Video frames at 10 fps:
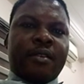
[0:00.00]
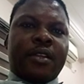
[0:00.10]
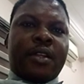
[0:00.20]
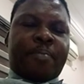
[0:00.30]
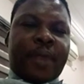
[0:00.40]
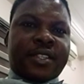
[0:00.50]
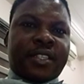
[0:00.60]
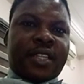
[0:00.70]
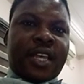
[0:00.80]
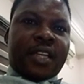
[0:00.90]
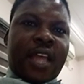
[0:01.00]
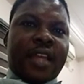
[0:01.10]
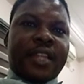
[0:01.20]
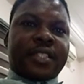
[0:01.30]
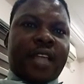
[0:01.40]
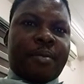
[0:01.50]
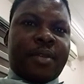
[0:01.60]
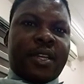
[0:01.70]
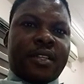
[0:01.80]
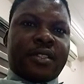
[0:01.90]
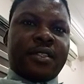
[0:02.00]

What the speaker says: The president and his cabinet.